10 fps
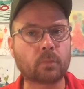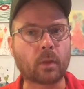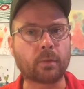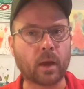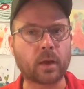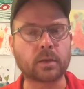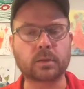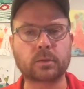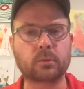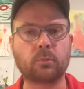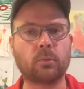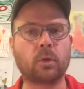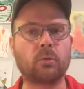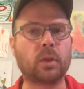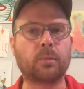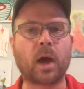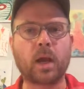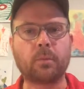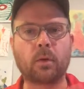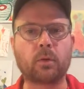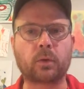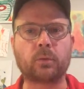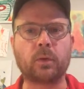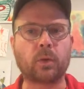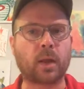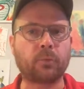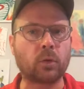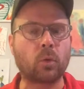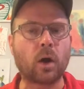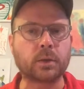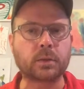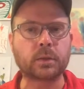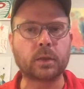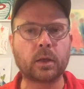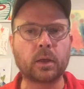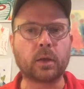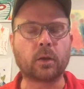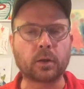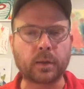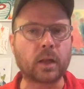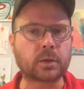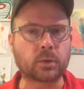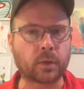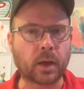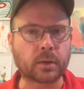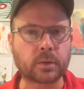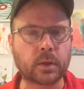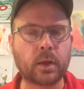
That is, you can read the Bible, you can read whatever you want. It all tells you that.